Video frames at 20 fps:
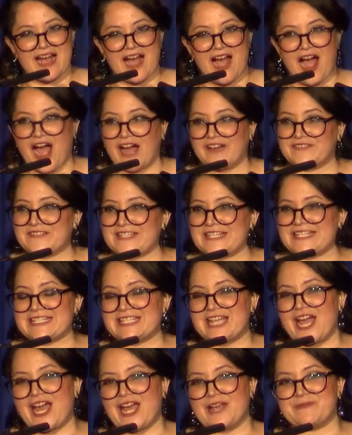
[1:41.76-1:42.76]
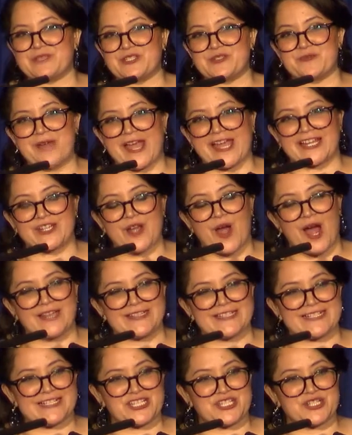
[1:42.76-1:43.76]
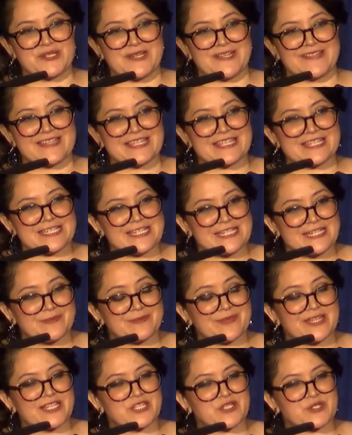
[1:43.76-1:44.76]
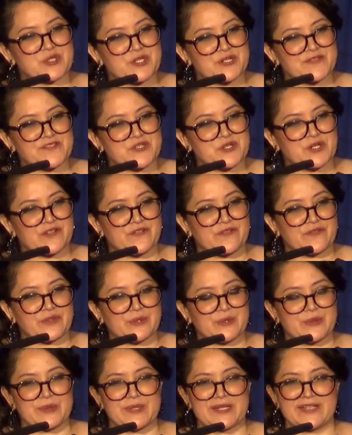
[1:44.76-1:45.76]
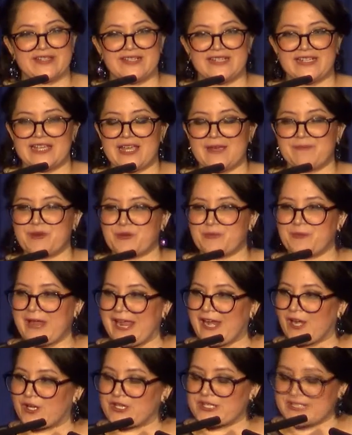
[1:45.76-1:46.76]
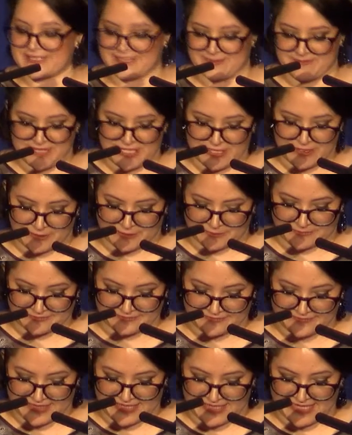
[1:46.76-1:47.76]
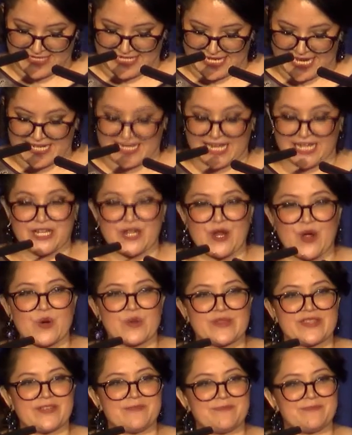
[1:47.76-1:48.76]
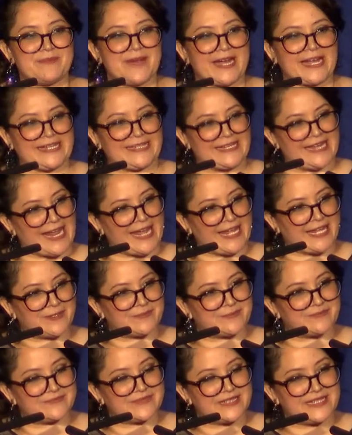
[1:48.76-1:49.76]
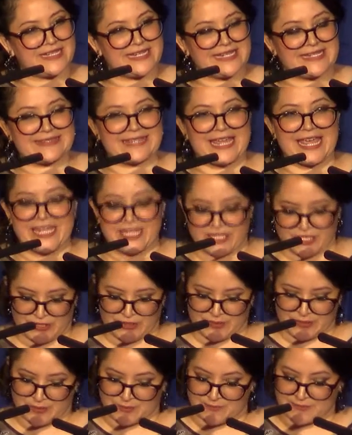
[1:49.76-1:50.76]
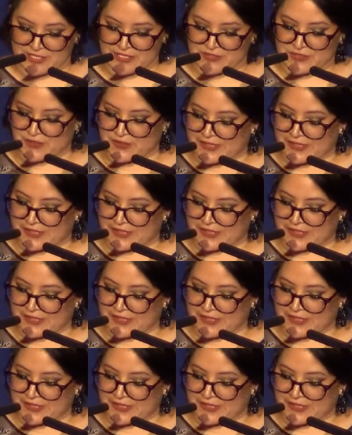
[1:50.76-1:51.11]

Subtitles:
Oftentimes, we acknowledge the team that serves our food and prepares the meal, and I know them by name. Thank you, Mr.